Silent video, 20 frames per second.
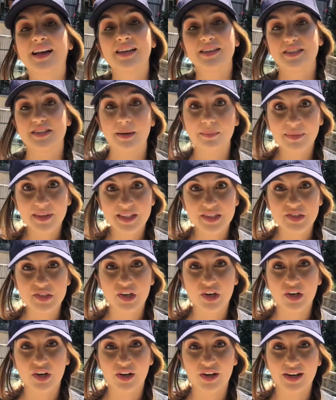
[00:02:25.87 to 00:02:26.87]
something's
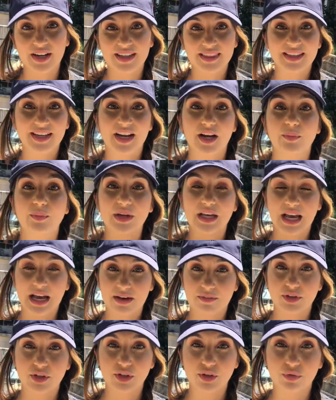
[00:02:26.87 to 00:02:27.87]
occurring there and we
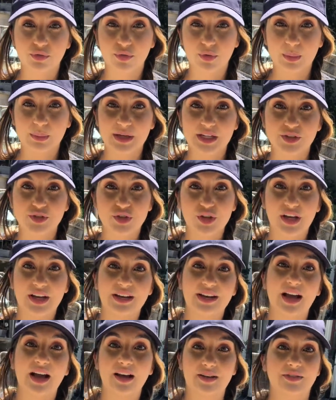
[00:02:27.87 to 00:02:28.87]
have a new formation
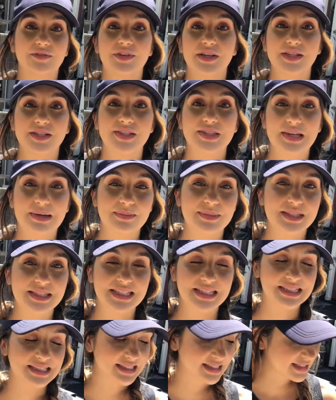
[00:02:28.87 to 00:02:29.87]
of a
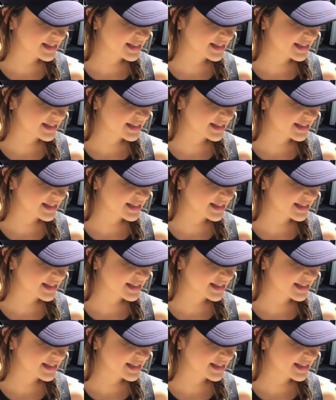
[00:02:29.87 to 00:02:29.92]
substance.